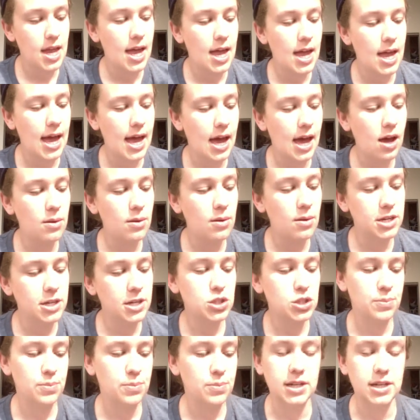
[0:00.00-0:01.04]
How
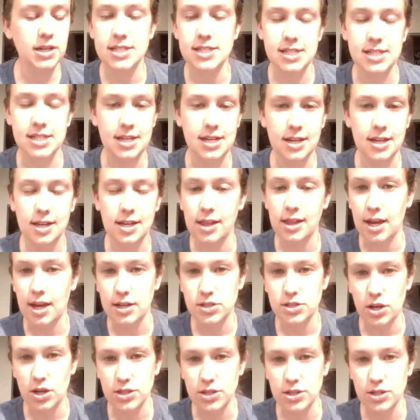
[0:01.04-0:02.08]
much money did he
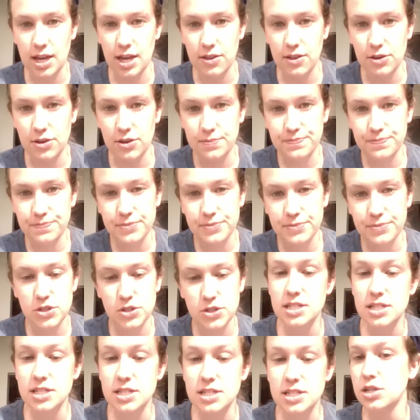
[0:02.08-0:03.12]
collect altogether? So
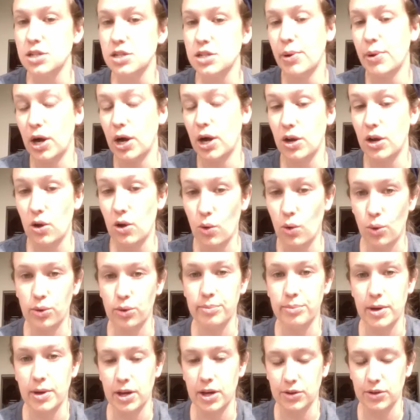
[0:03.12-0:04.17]
this is a part-whole
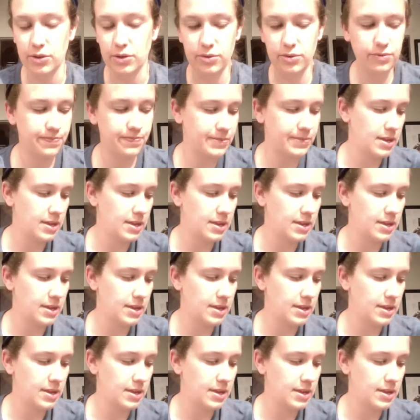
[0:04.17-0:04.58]
model.